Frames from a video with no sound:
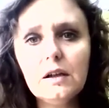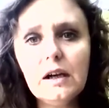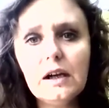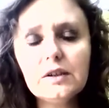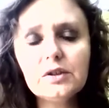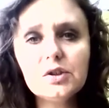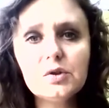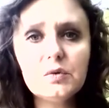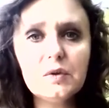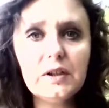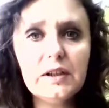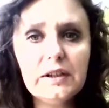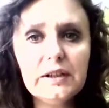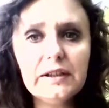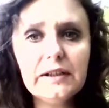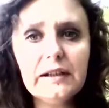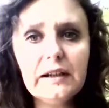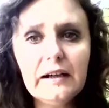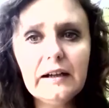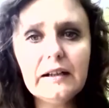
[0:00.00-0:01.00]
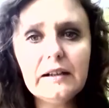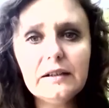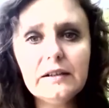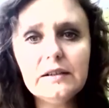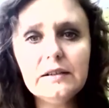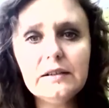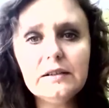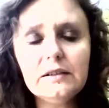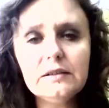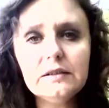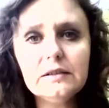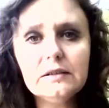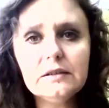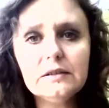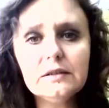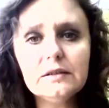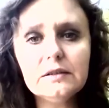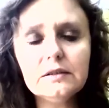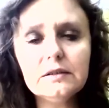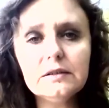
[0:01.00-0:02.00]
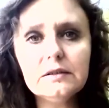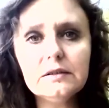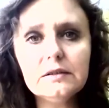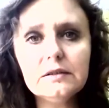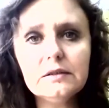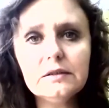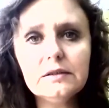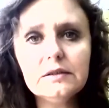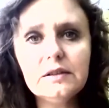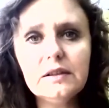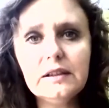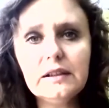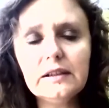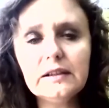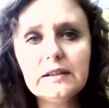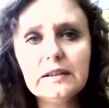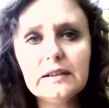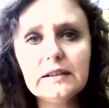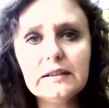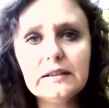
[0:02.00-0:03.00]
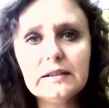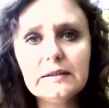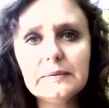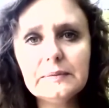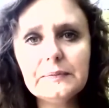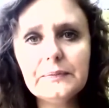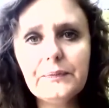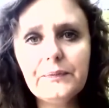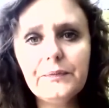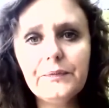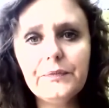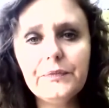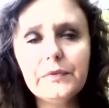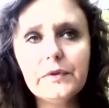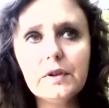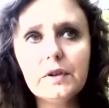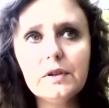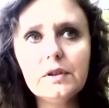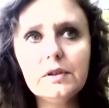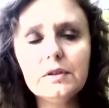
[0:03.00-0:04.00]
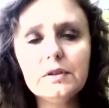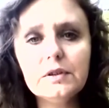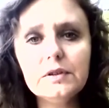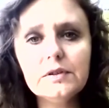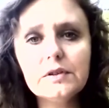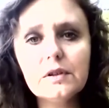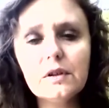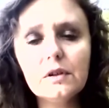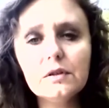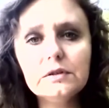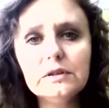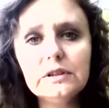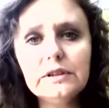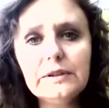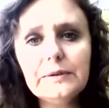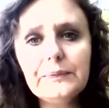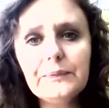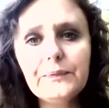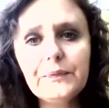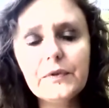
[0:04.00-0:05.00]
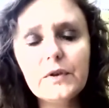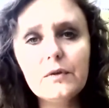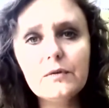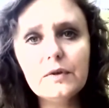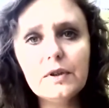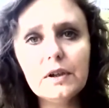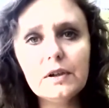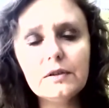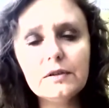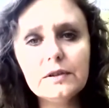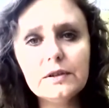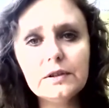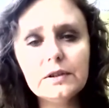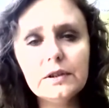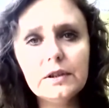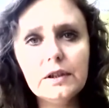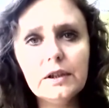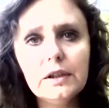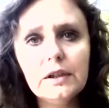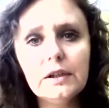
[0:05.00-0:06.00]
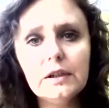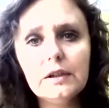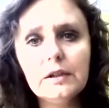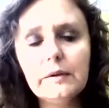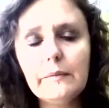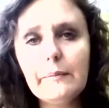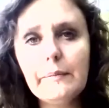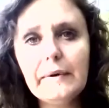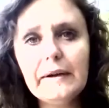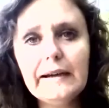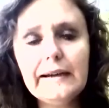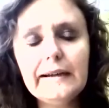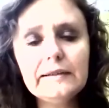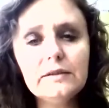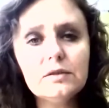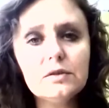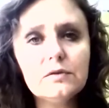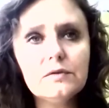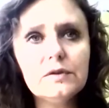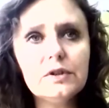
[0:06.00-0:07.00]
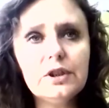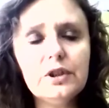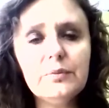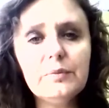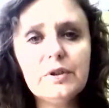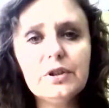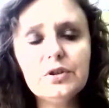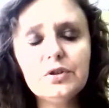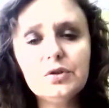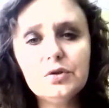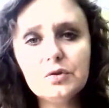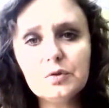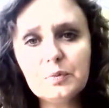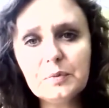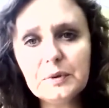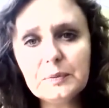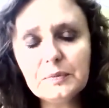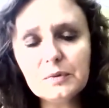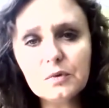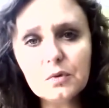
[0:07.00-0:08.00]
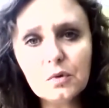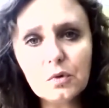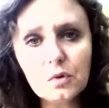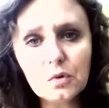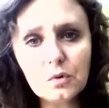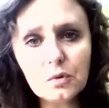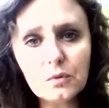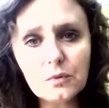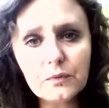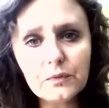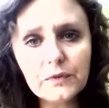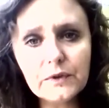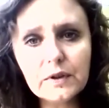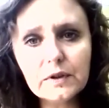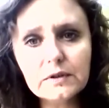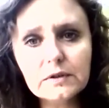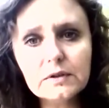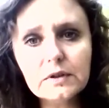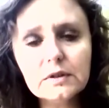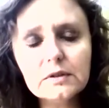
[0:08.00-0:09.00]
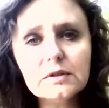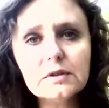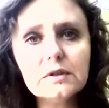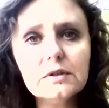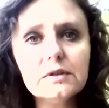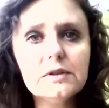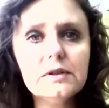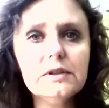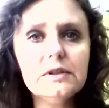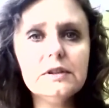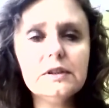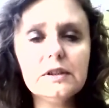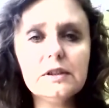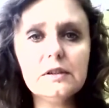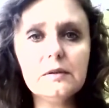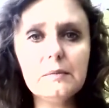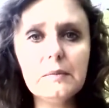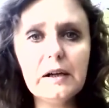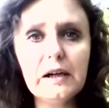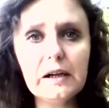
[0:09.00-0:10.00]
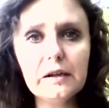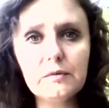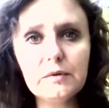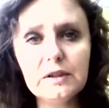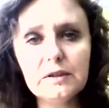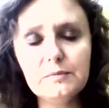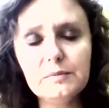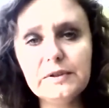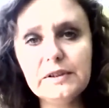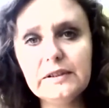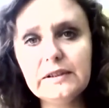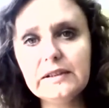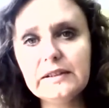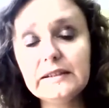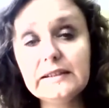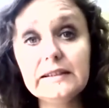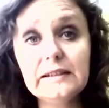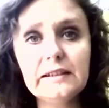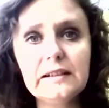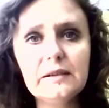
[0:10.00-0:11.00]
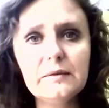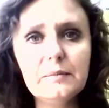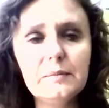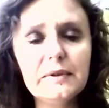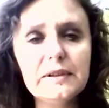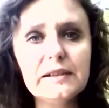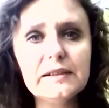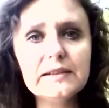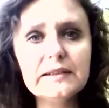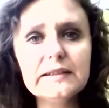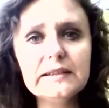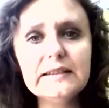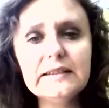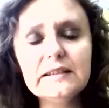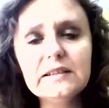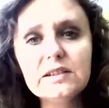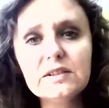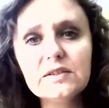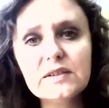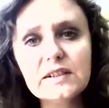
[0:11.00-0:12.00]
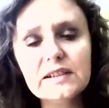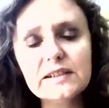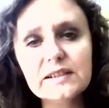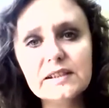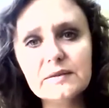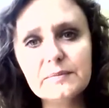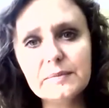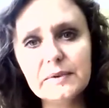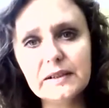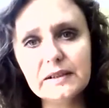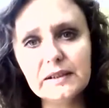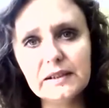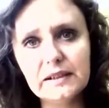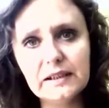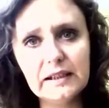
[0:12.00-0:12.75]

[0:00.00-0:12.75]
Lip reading: Actually, I think that it is only very bad or very mature people who don't consider my well-being their best interest. But